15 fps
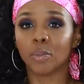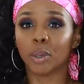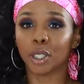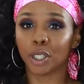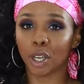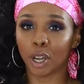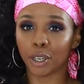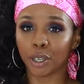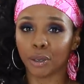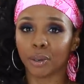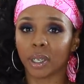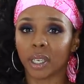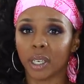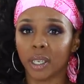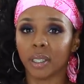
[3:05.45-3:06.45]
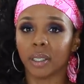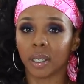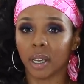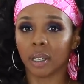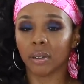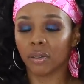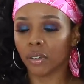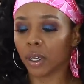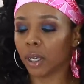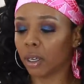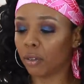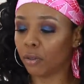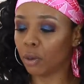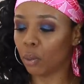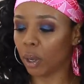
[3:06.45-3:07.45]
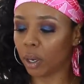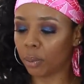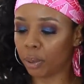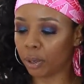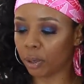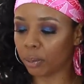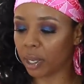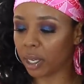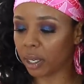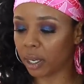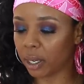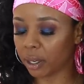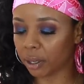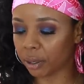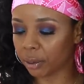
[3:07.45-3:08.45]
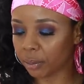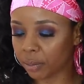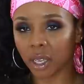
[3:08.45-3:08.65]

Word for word: But y'all know the keys can fit if you want to put them in there.